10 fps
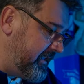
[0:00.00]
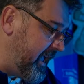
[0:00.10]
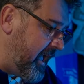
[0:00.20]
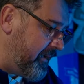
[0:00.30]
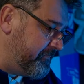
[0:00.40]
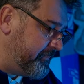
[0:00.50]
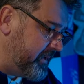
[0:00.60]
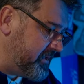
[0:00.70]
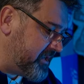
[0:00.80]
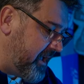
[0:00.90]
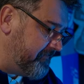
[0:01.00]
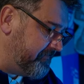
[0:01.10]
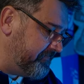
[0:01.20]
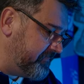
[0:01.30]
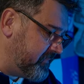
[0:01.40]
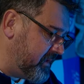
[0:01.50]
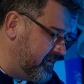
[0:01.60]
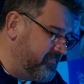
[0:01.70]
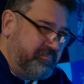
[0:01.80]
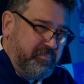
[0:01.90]
yeah, but
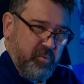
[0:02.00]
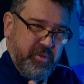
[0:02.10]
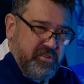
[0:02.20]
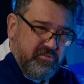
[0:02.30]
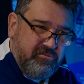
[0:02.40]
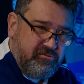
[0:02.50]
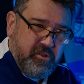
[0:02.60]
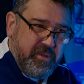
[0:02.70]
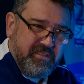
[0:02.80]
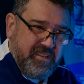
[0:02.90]
we just grew into